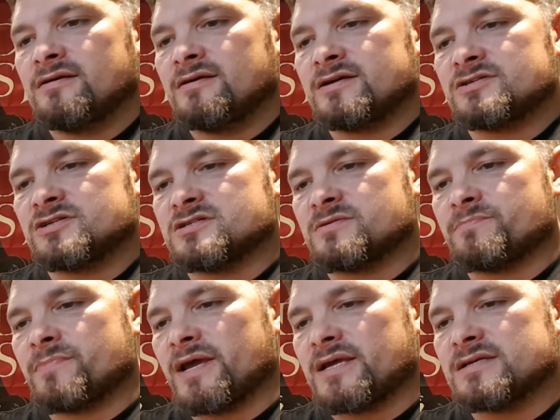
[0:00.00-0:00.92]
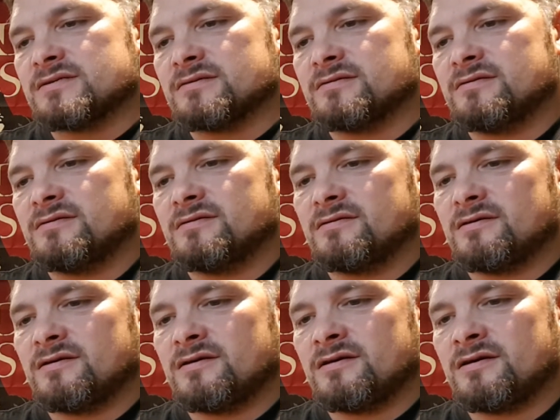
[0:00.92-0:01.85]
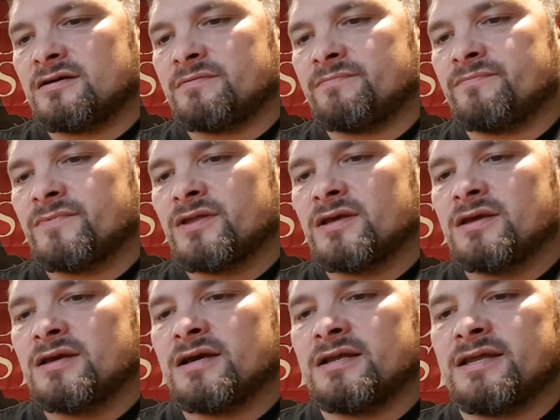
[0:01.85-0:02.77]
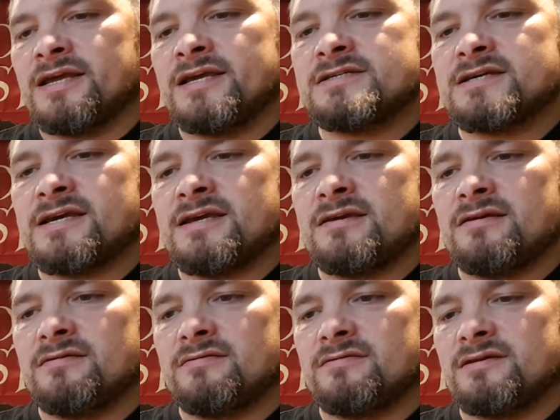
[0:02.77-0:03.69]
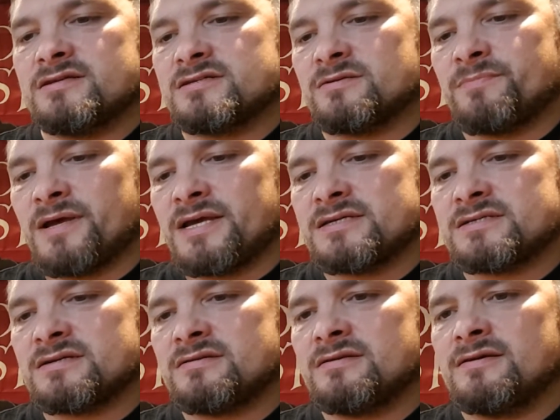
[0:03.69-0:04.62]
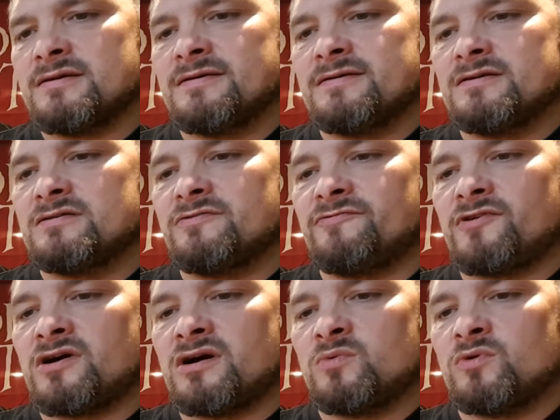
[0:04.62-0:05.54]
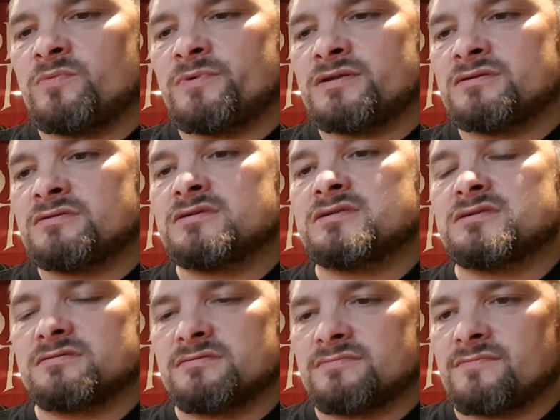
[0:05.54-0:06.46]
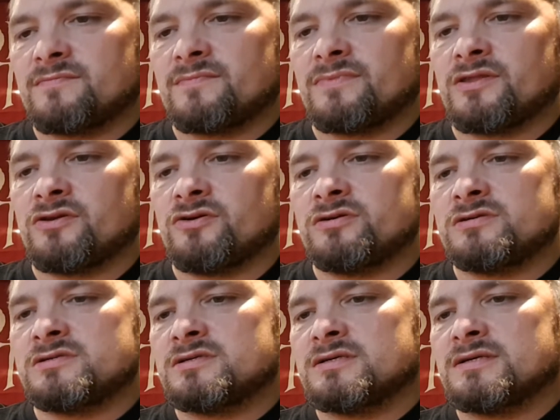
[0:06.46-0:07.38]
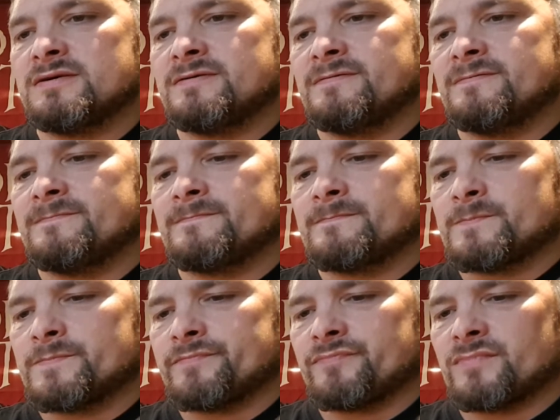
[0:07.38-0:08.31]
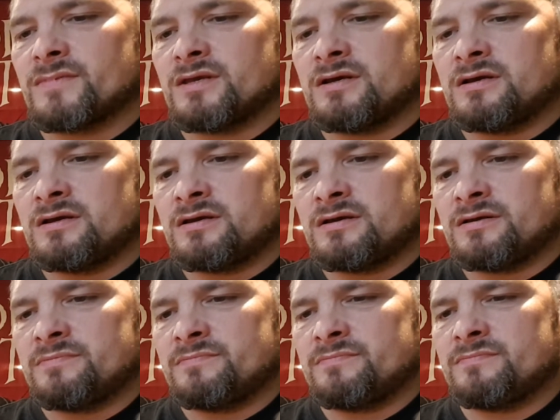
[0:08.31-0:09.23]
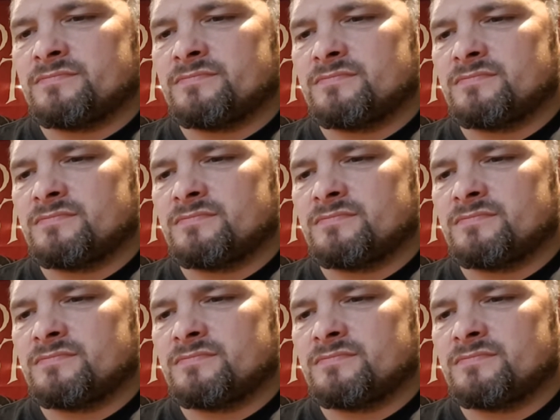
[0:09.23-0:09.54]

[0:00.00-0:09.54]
That's just amazing. Um, and Edie, that's amazing. Fire Woman's good. Um,